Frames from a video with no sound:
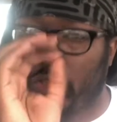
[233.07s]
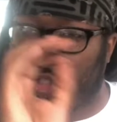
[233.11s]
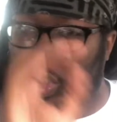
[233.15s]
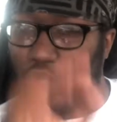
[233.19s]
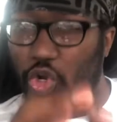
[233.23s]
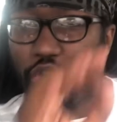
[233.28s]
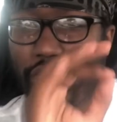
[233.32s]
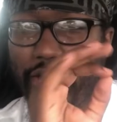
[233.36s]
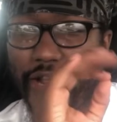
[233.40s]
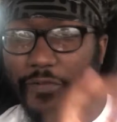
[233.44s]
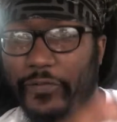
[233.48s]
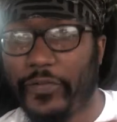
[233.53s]

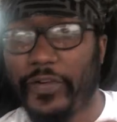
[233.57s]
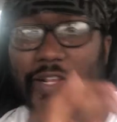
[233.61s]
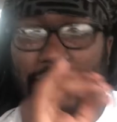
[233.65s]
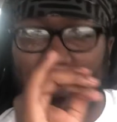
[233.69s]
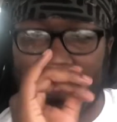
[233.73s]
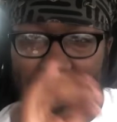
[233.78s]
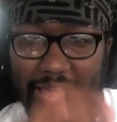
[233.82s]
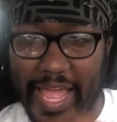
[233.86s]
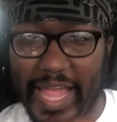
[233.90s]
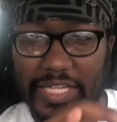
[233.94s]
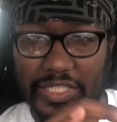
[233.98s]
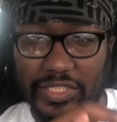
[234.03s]
two different
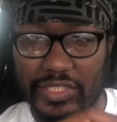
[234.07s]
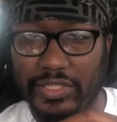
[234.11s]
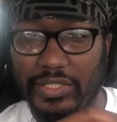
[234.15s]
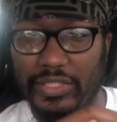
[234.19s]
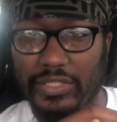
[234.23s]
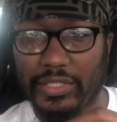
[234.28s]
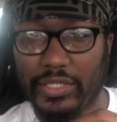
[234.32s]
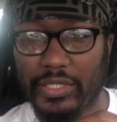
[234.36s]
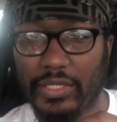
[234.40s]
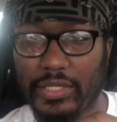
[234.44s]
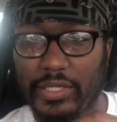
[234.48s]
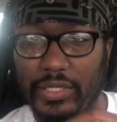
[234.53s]

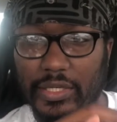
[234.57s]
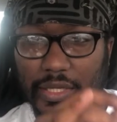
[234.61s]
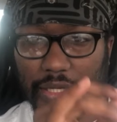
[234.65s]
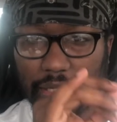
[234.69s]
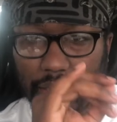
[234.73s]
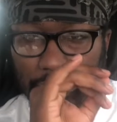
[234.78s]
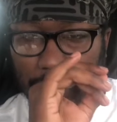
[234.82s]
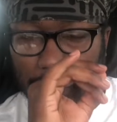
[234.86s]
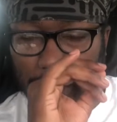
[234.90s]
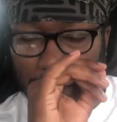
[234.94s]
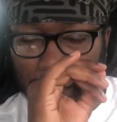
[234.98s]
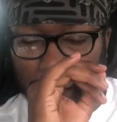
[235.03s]
occasions
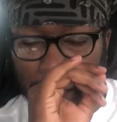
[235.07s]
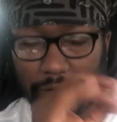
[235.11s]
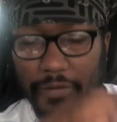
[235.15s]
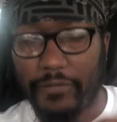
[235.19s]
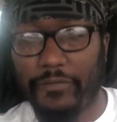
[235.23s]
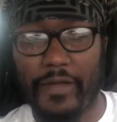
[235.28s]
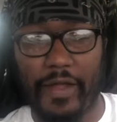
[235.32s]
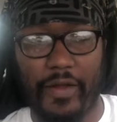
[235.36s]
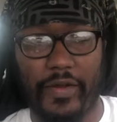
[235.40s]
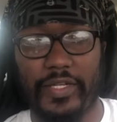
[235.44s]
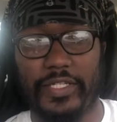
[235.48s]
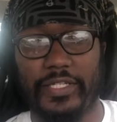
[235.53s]
in
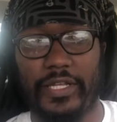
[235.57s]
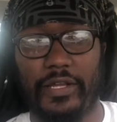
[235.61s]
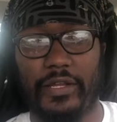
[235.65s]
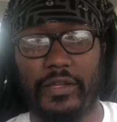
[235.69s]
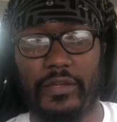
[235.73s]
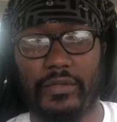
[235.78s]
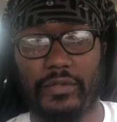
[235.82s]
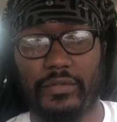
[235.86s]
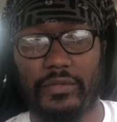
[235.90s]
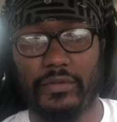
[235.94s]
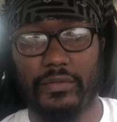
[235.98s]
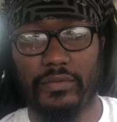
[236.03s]
Fairy Tail.
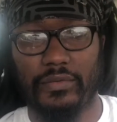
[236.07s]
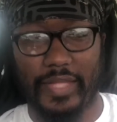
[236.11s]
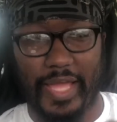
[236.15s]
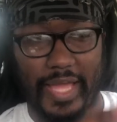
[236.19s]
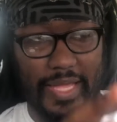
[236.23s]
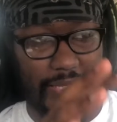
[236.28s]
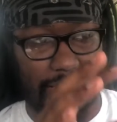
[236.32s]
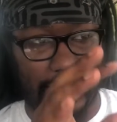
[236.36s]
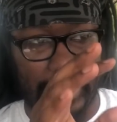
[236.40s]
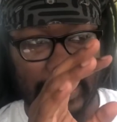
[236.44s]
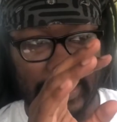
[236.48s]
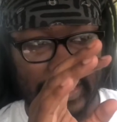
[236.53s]

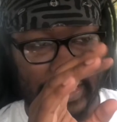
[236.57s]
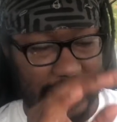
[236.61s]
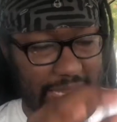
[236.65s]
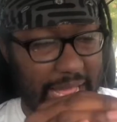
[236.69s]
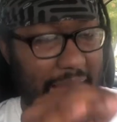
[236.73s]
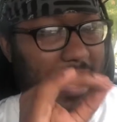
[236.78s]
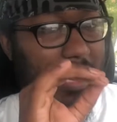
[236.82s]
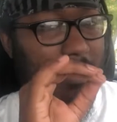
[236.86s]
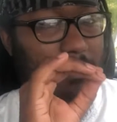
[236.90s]
That he's not